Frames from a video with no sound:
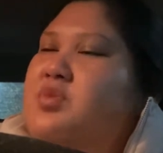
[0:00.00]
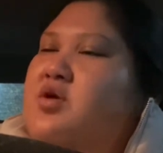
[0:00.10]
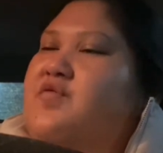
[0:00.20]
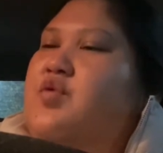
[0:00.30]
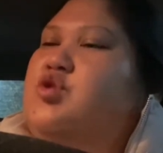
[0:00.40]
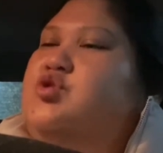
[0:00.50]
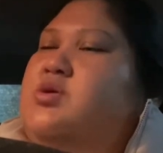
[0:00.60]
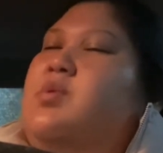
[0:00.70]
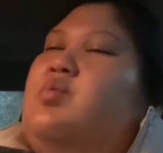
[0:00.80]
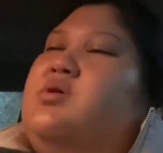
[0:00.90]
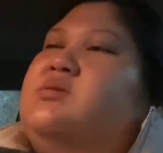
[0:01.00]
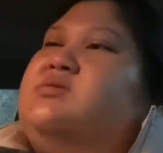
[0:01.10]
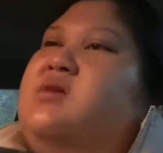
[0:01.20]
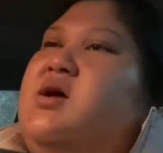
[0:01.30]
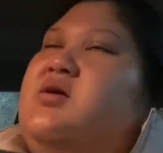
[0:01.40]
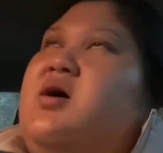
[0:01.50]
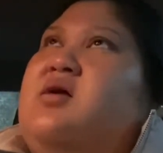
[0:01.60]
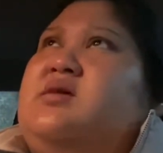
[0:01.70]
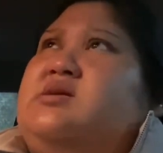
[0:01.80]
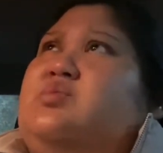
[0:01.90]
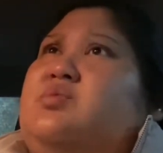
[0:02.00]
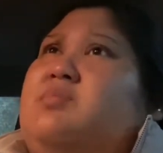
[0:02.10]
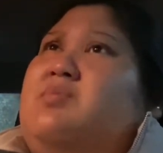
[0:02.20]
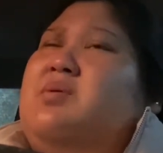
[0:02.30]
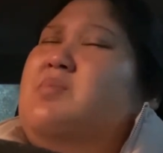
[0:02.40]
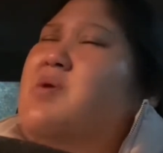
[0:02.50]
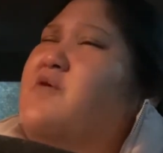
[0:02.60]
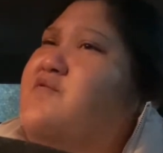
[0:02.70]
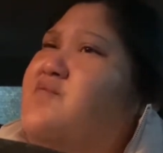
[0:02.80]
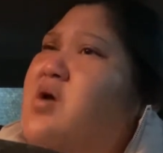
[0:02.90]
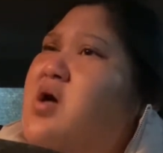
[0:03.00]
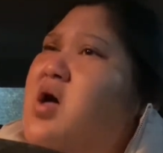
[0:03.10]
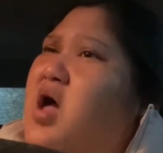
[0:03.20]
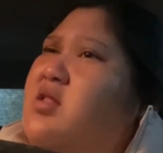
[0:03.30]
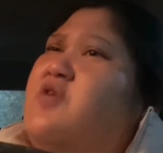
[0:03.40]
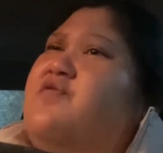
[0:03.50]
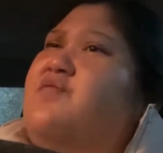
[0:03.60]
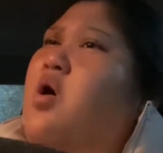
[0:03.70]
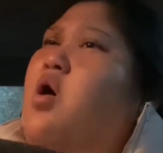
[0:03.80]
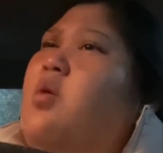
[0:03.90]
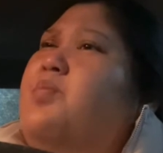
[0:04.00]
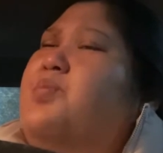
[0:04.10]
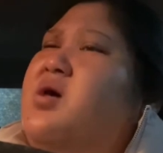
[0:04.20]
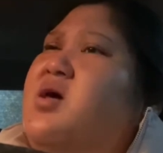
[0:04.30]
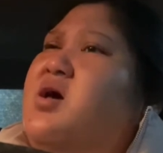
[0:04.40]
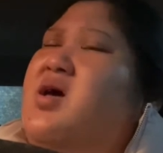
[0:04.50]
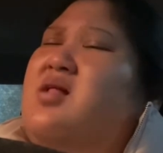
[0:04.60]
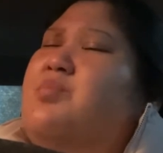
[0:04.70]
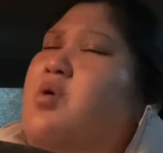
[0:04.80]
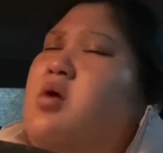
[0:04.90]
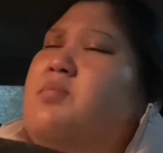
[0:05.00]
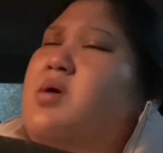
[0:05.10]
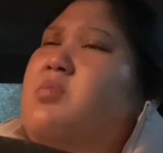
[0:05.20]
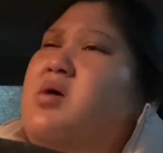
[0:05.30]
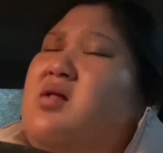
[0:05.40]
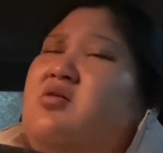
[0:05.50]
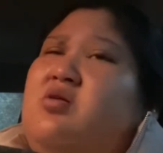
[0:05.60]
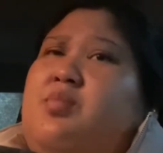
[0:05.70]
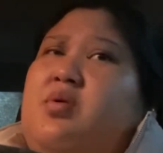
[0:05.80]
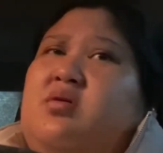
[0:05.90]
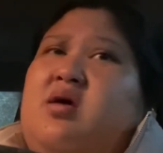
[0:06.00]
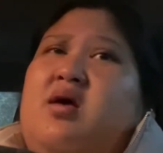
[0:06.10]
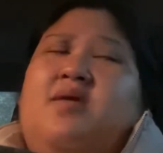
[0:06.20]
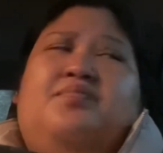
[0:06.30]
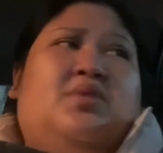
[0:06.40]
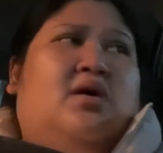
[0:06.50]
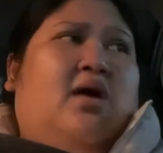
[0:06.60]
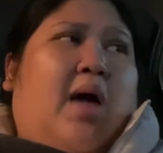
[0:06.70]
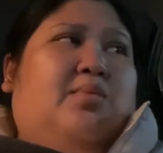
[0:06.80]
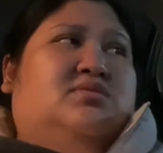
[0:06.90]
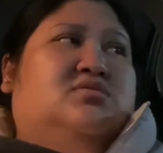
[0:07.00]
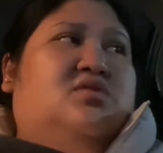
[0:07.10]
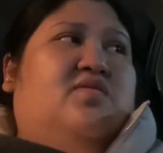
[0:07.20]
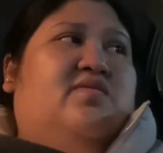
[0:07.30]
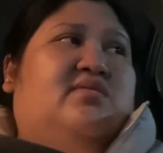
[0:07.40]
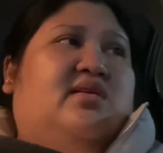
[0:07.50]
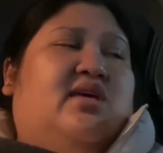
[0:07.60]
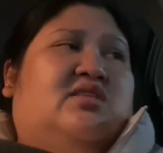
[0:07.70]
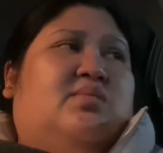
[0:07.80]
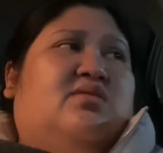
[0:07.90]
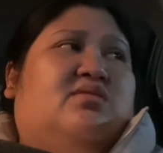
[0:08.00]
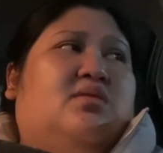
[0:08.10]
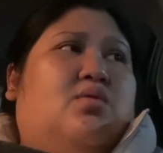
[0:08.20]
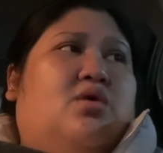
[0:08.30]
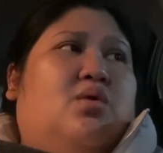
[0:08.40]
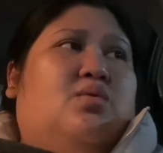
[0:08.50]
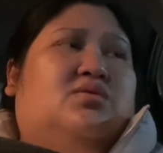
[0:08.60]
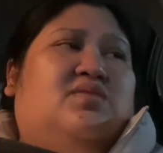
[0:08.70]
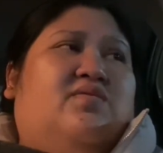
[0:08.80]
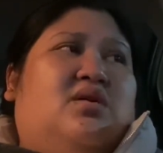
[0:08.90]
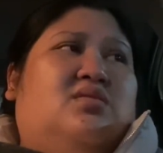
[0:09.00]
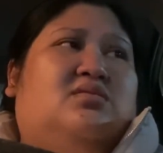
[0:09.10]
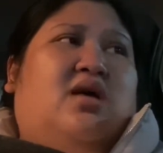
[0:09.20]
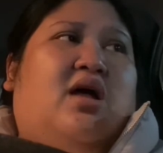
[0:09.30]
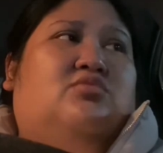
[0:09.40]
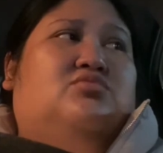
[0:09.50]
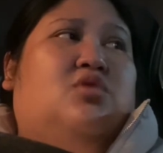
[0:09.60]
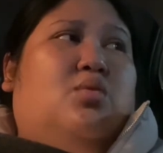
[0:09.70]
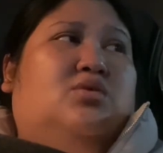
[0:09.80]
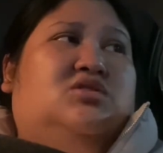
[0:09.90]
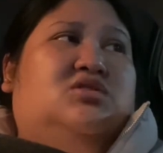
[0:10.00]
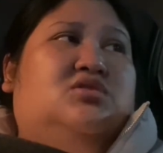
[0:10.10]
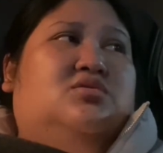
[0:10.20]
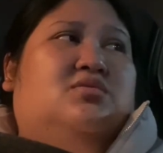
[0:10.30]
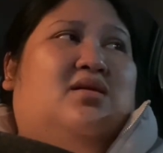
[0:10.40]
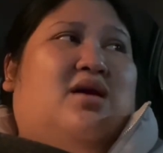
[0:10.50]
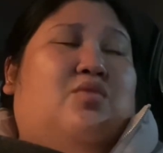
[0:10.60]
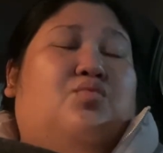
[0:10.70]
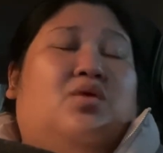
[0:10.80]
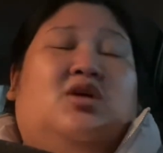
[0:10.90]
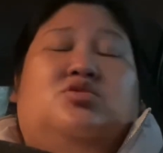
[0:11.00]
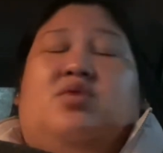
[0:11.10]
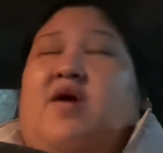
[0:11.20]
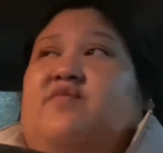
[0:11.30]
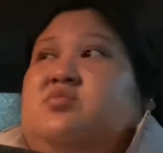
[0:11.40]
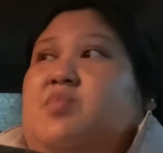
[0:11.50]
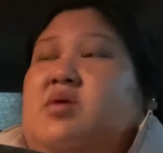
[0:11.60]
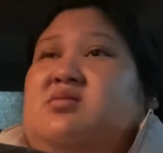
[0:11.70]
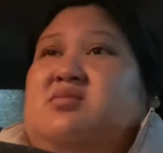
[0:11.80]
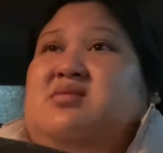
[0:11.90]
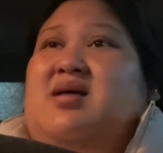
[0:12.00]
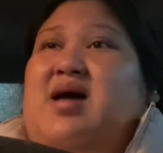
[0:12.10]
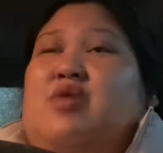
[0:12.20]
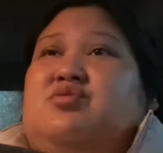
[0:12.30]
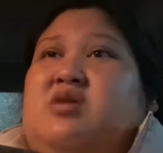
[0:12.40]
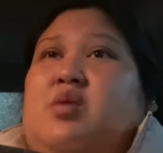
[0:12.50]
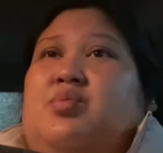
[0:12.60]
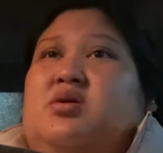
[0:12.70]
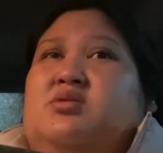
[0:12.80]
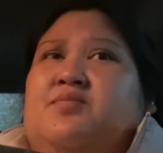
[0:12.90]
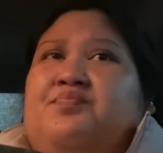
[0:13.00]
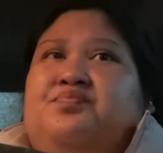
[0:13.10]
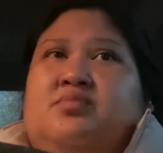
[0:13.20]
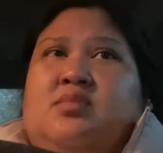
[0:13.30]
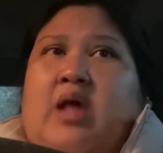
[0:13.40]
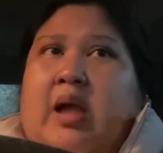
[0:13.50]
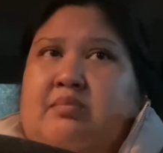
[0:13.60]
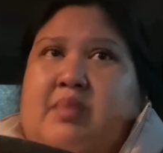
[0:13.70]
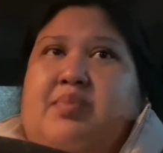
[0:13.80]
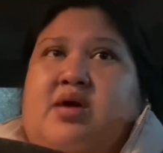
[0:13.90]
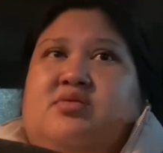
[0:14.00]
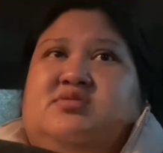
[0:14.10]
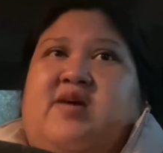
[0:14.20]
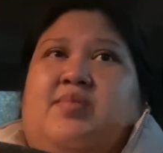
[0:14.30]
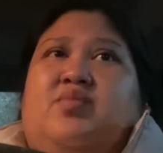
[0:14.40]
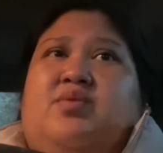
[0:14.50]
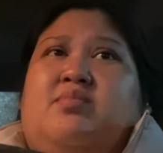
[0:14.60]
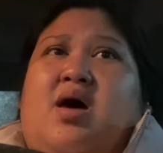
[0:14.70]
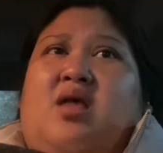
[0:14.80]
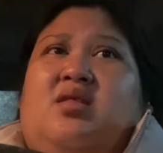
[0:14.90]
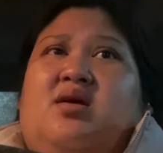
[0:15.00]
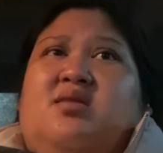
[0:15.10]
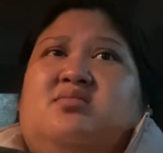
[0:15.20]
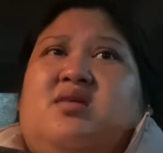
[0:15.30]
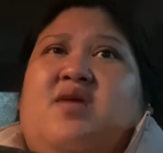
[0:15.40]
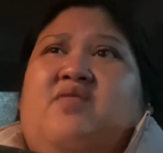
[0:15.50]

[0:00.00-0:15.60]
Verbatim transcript: Photo shoot number one is done. Next one might even be a, another fall pic at the park maybe, and then her birthday. I'm just nervous that it's gonna be so cold because if it is, then I don't know what to do, and I really don't have space inside the house now because my parents have been remodeling and stuff